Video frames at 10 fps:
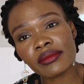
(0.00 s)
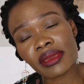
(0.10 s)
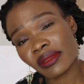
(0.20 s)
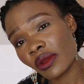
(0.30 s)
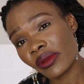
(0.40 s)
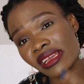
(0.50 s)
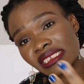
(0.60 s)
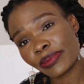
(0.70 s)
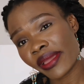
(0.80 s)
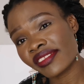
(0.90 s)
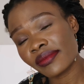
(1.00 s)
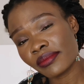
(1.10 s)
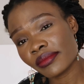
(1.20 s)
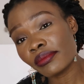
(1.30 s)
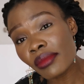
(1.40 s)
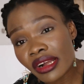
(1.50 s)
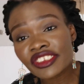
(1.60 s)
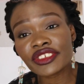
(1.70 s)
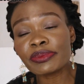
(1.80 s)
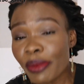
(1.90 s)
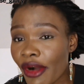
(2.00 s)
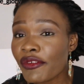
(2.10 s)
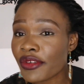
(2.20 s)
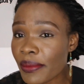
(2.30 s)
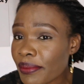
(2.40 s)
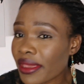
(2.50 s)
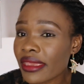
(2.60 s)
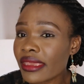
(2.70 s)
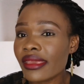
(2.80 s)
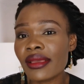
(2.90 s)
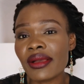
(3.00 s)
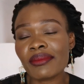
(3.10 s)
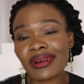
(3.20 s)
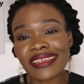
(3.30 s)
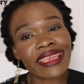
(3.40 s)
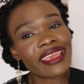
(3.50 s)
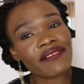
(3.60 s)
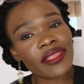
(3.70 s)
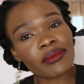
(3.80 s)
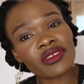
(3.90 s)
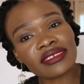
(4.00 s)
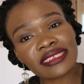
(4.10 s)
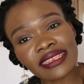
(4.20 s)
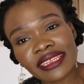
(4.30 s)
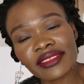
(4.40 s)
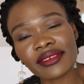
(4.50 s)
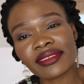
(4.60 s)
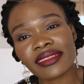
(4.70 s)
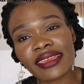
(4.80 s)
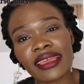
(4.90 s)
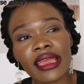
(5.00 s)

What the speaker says: Maybe they were expecting much more from me, but I gave them just little.